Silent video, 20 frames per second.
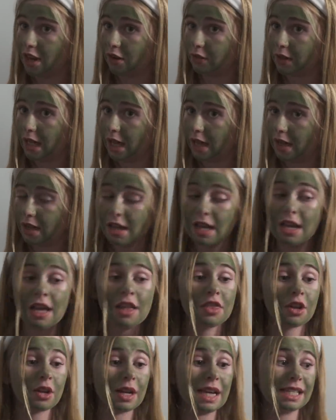area.
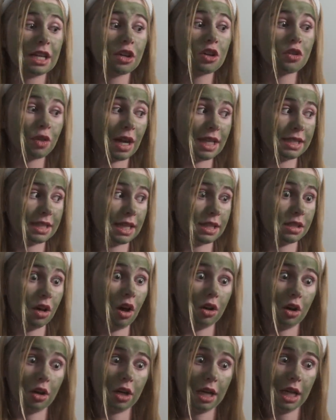There is a crisis
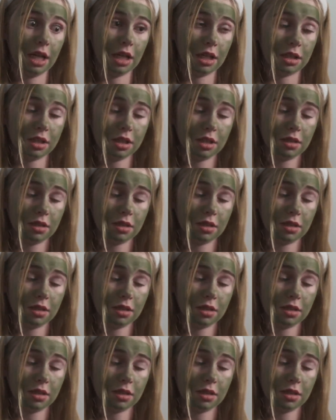on our hands.